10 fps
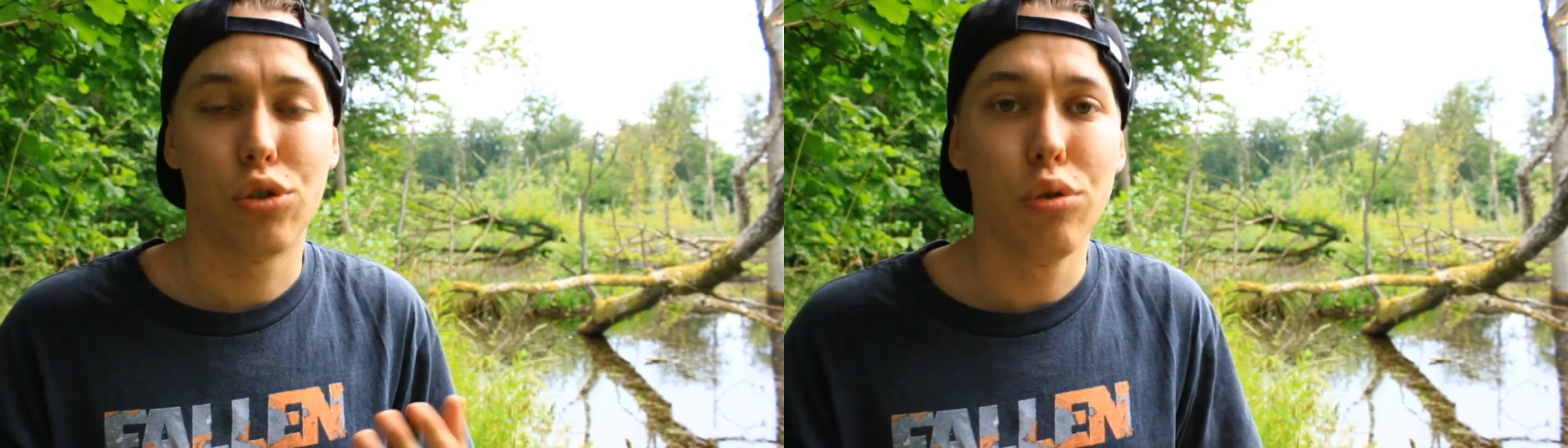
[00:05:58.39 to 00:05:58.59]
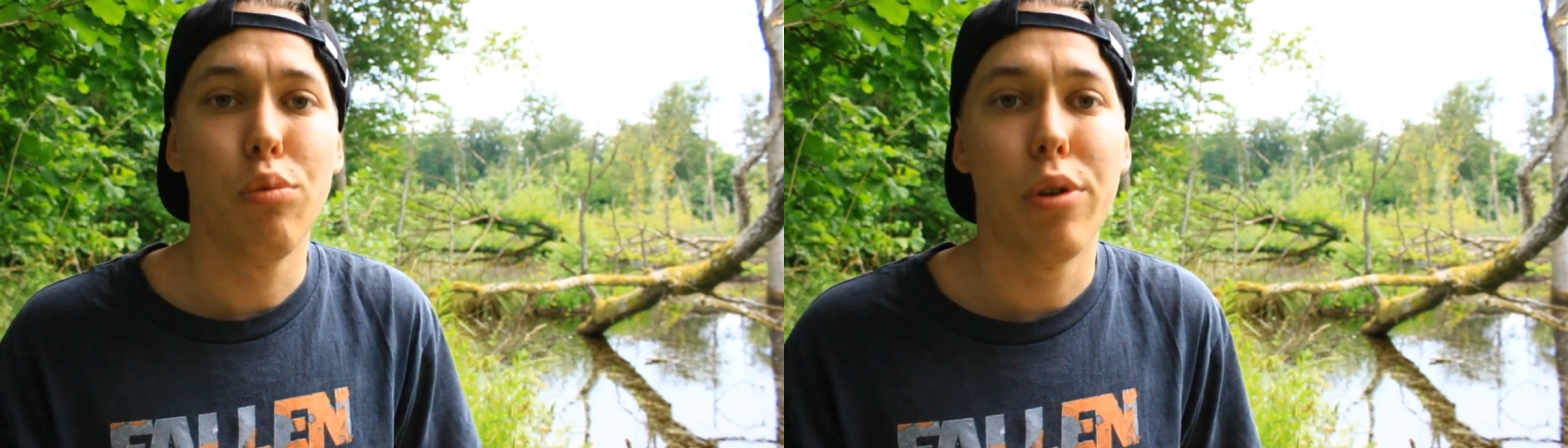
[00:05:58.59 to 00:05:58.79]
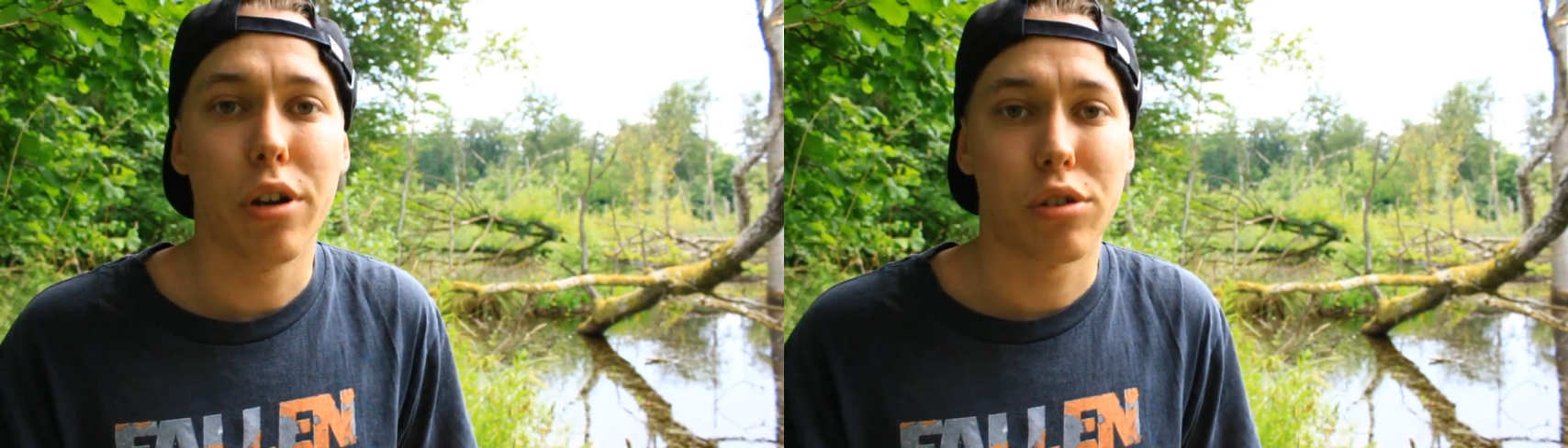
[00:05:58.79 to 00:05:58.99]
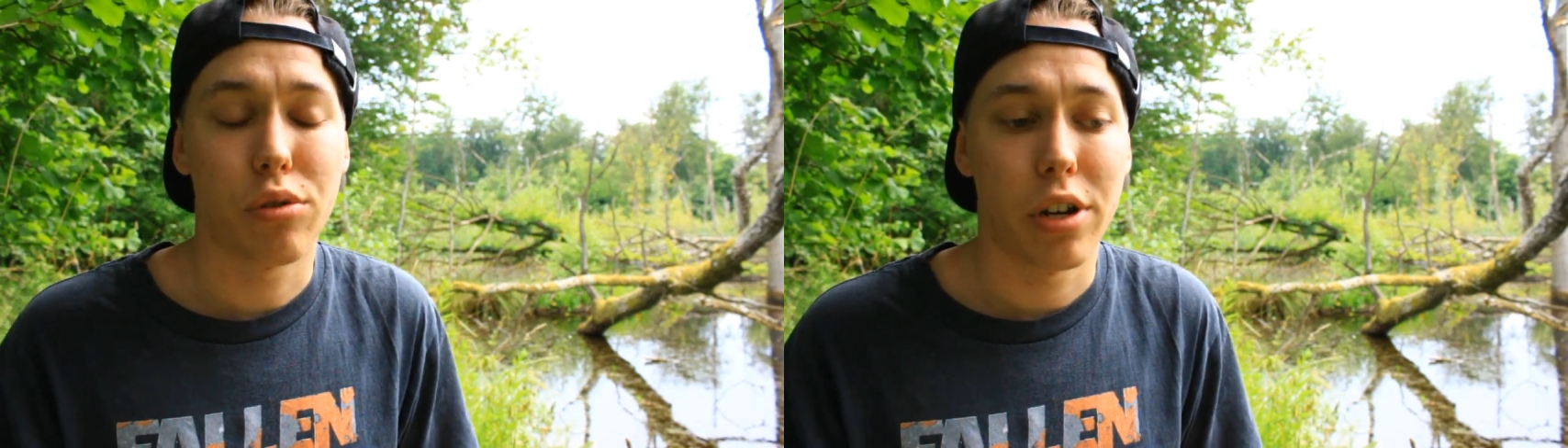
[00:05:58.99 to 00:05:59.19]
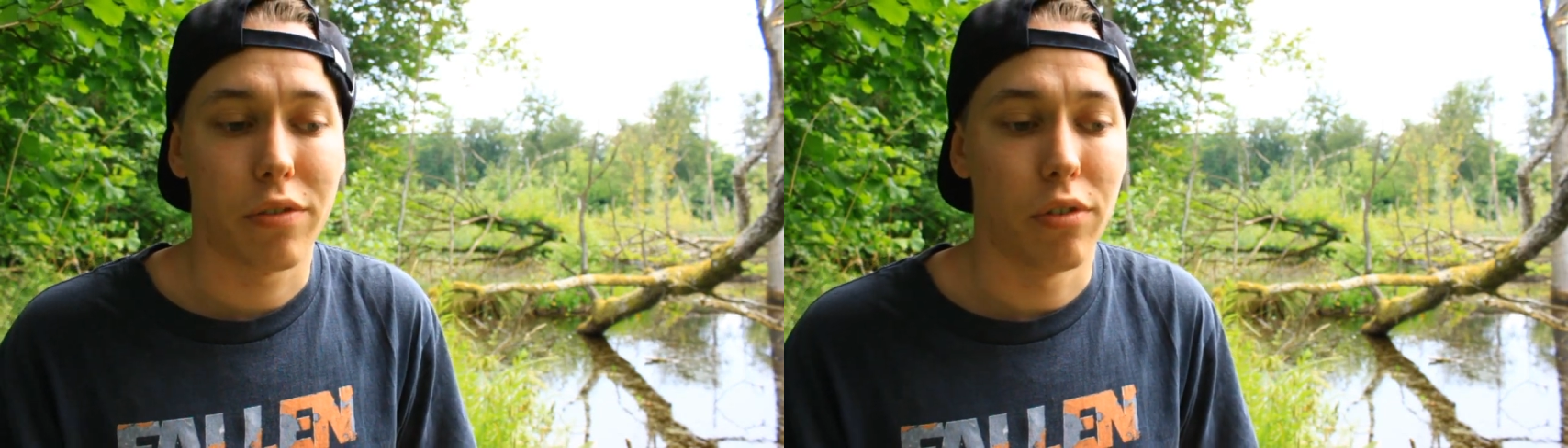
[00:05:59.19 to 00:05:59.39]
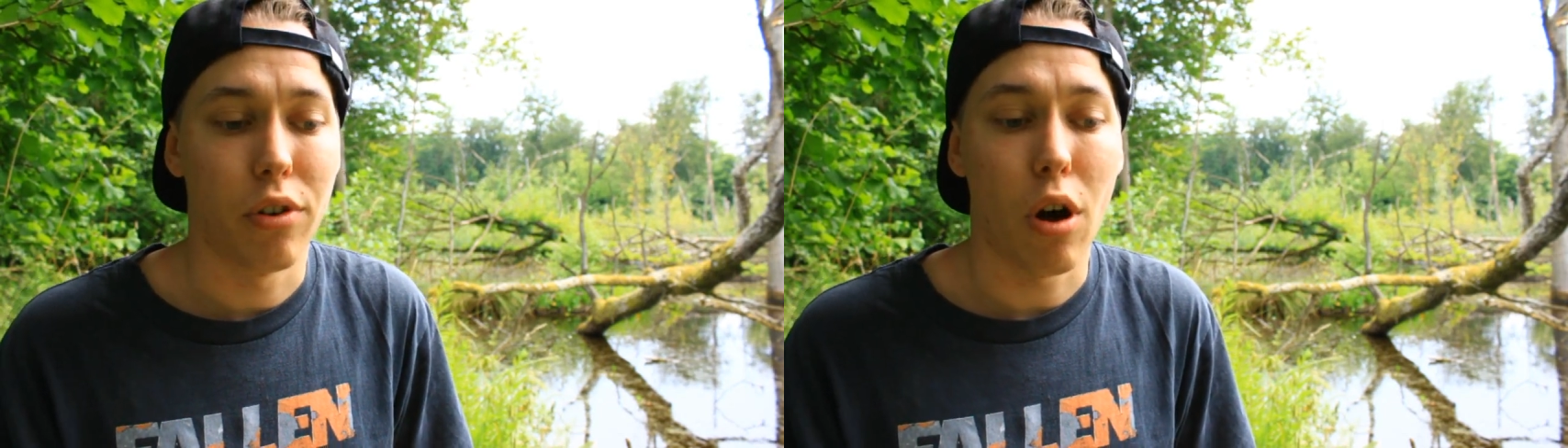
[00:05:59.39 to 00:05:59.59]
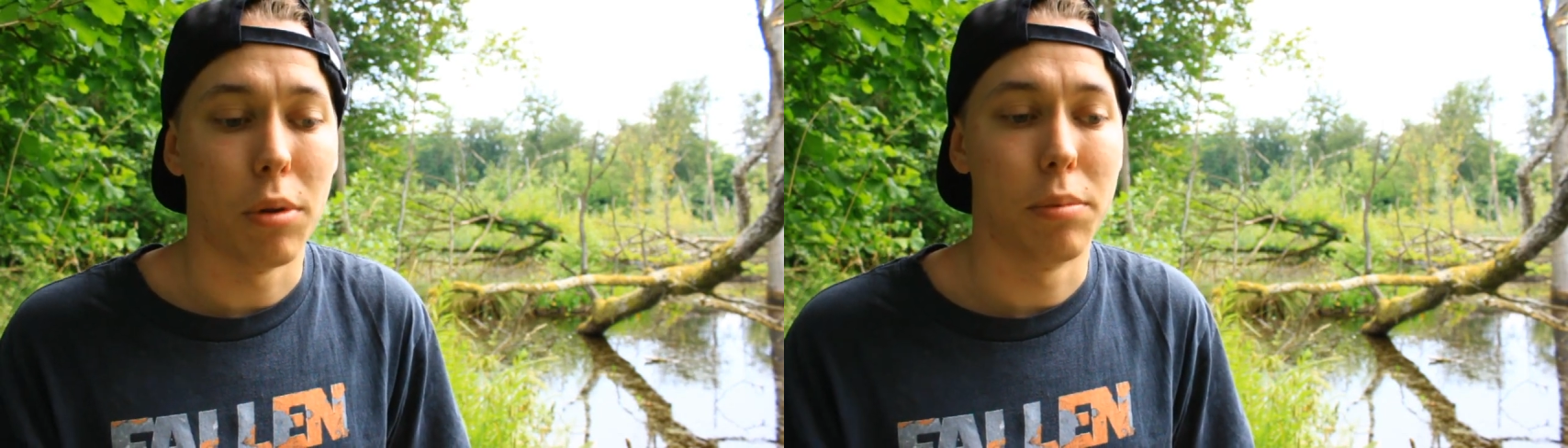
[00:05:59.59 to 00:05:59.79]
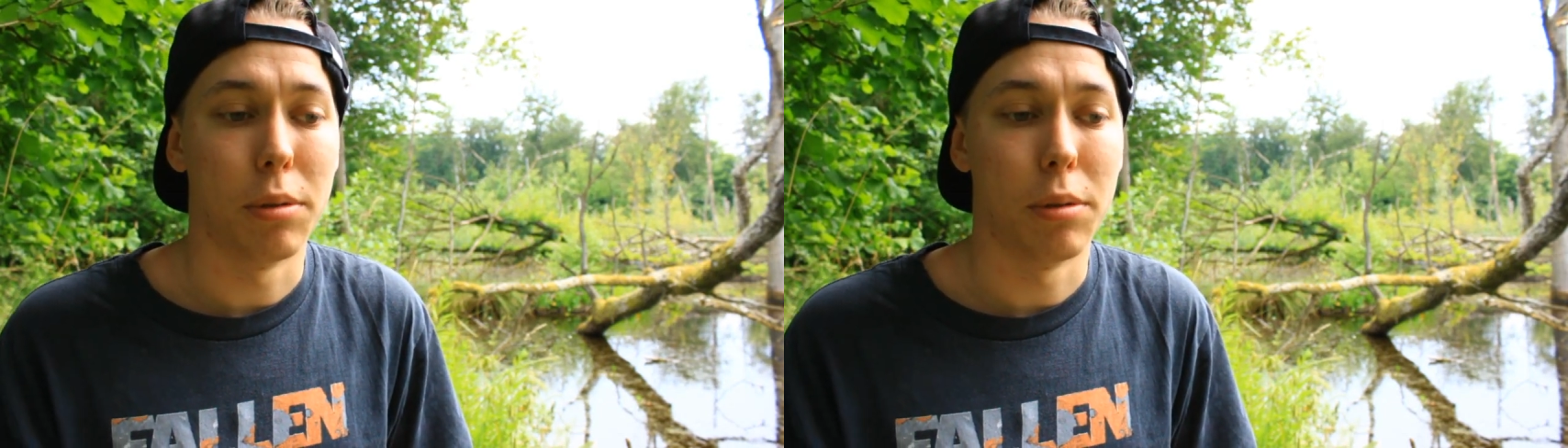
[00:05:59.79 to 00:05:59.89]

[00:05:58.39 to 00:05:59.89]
too weird trick for normal